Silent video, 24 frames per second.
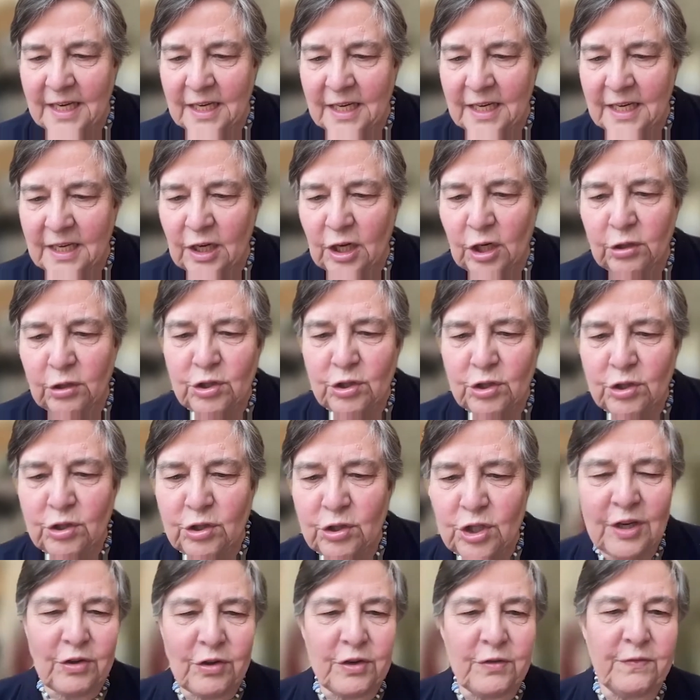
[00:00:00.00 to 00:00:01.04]
and
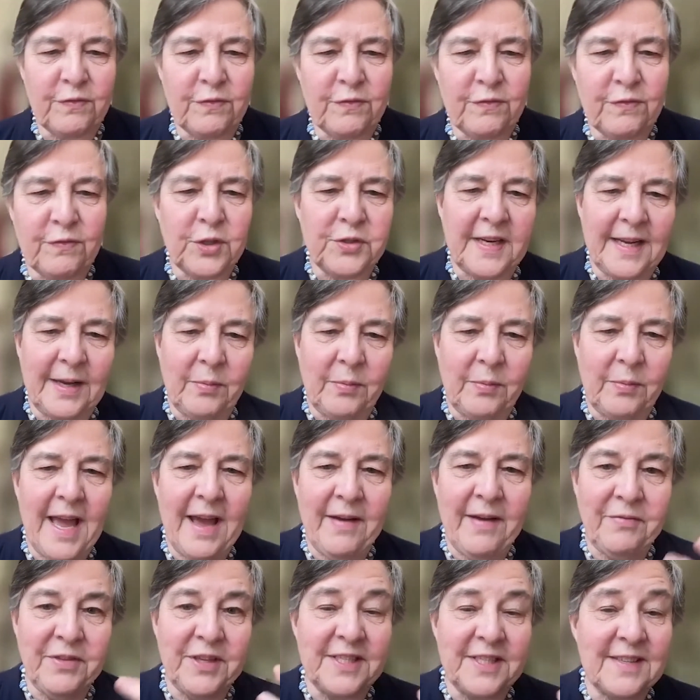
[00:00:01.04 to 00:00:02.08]
inclusion or diversity?
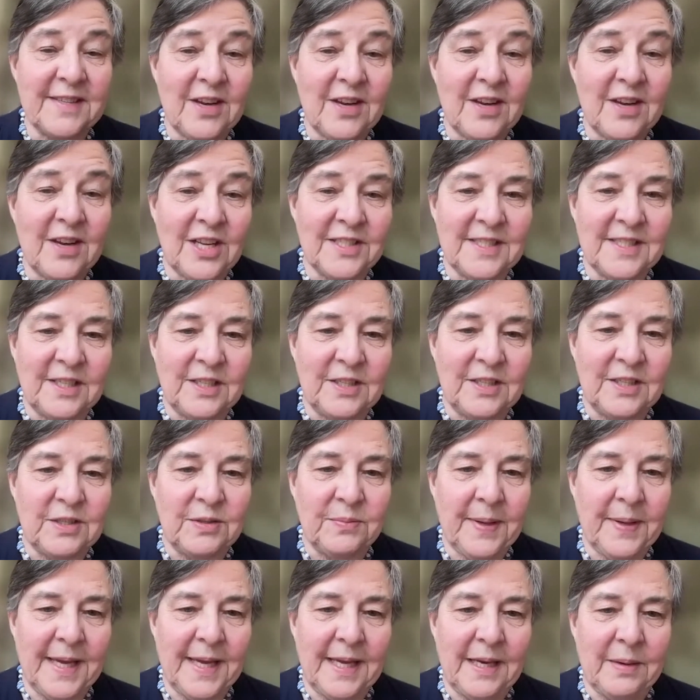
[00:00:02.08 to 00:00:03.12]
We have this constant
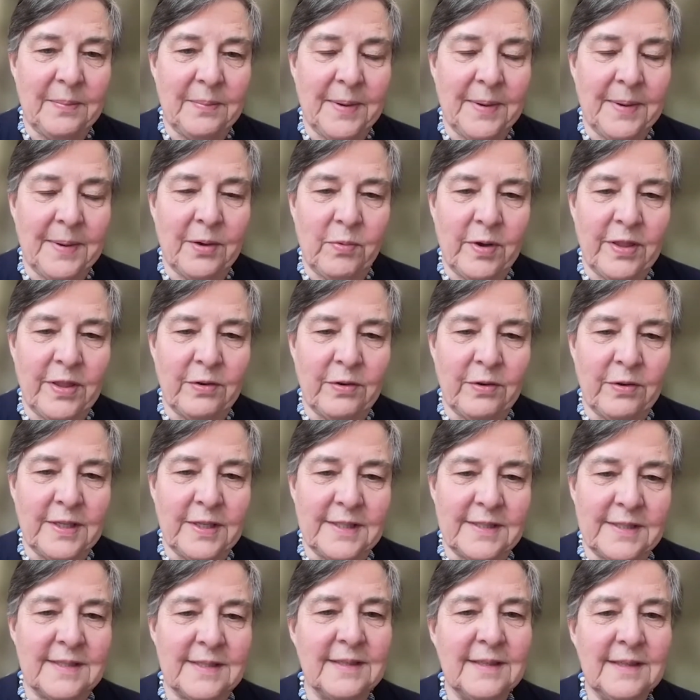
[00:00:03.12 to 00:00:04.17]
debate about whether
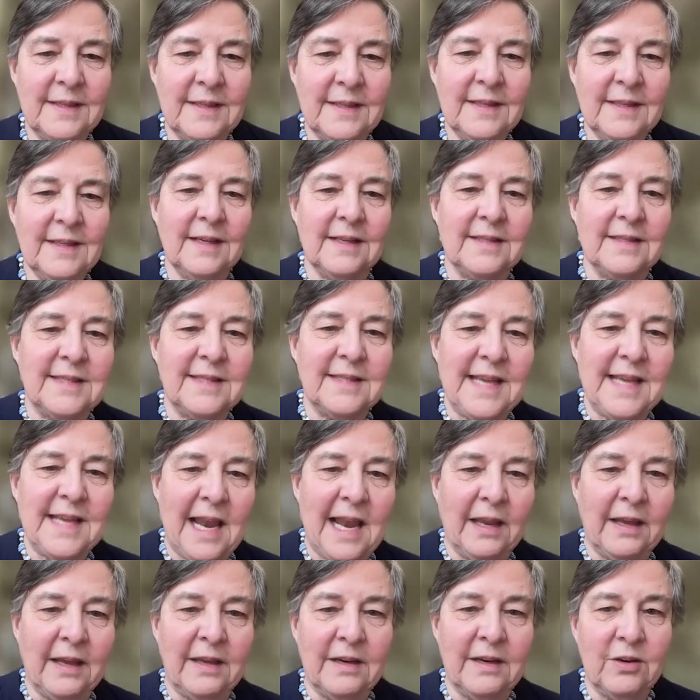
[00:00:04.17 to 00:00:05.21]
it's a
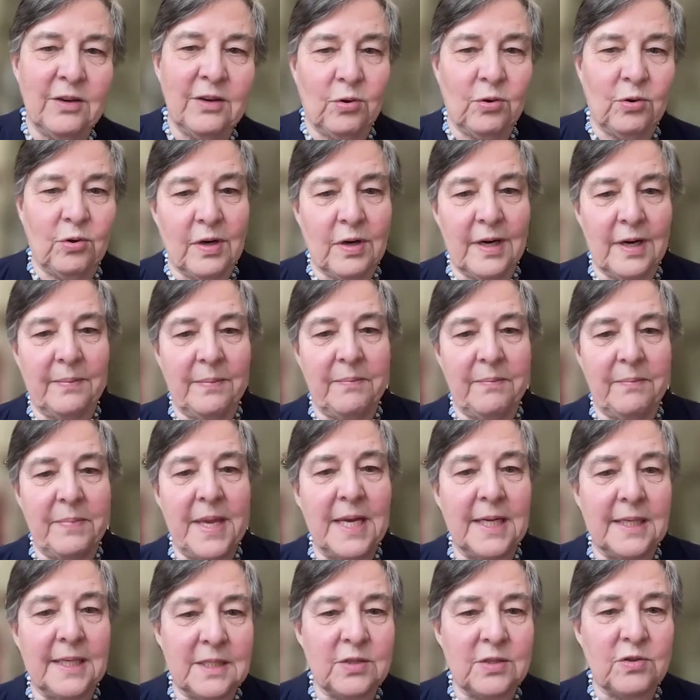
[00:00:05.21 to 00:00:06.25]
salad or a
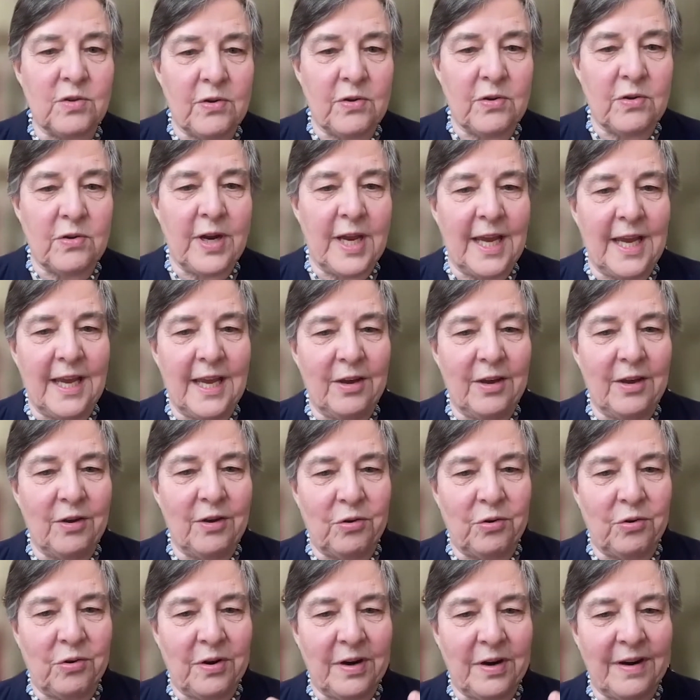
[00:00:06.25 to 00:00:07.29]
minestrone
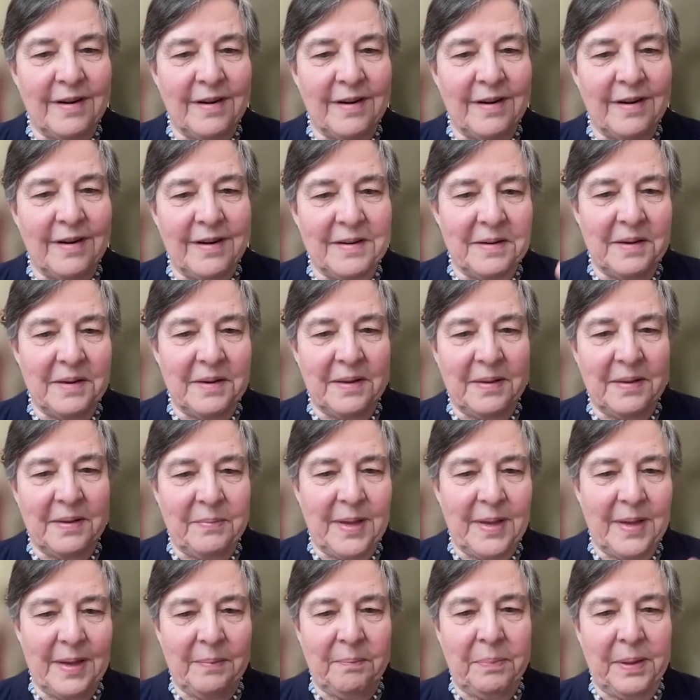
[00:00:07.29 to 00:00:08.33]
or
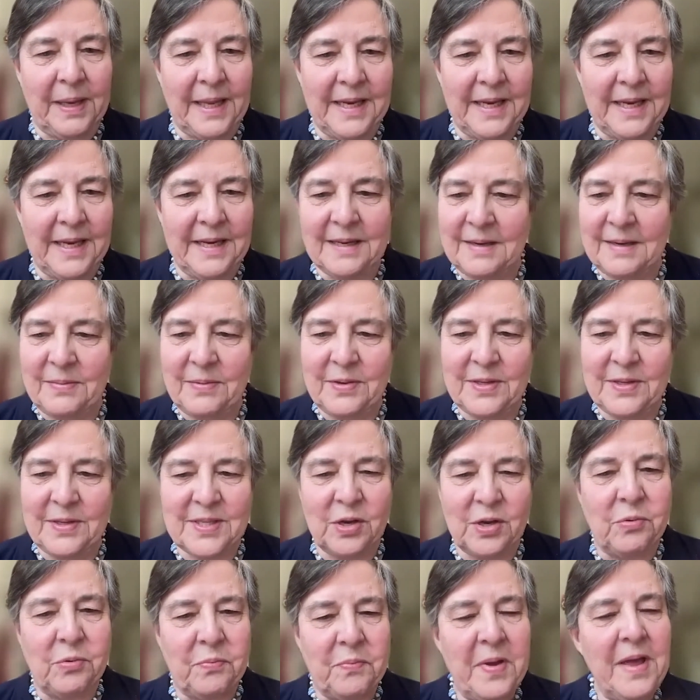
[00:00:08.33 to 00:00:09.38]
um, a blended.
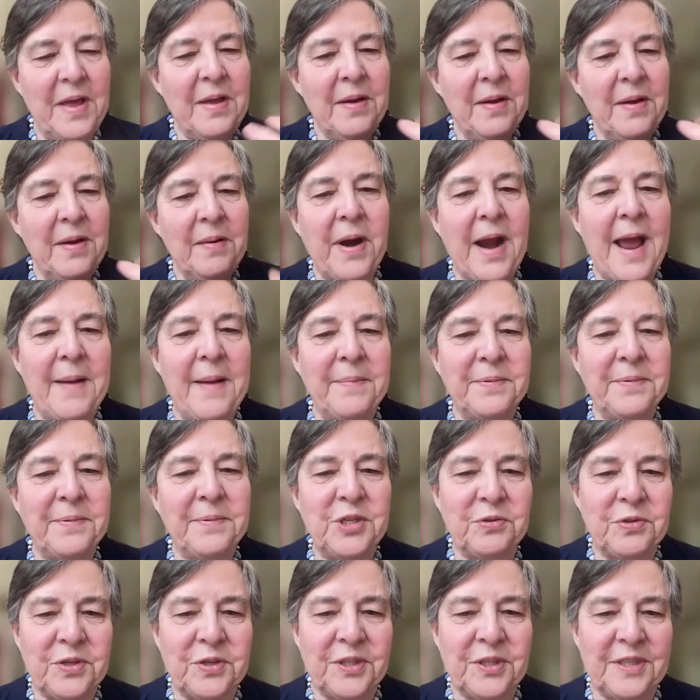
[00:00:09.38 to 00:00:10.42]
So perhaps
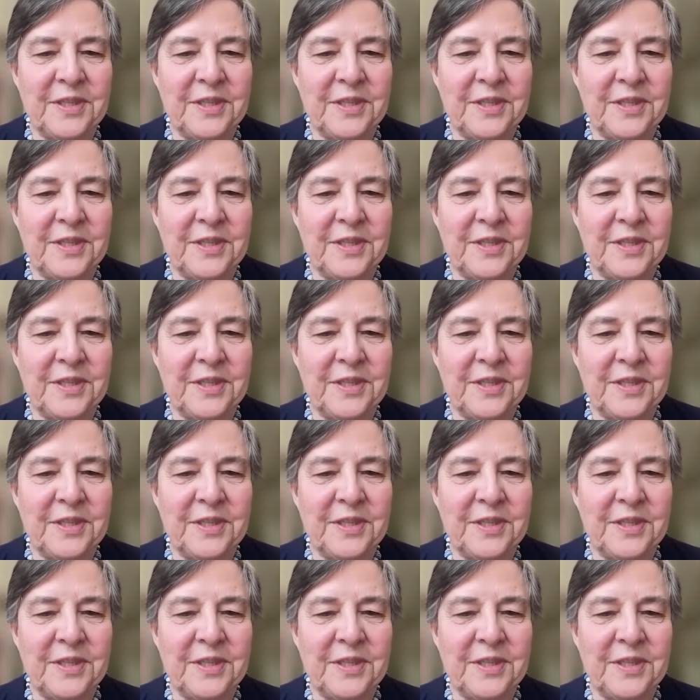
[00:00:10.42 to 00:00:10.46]
you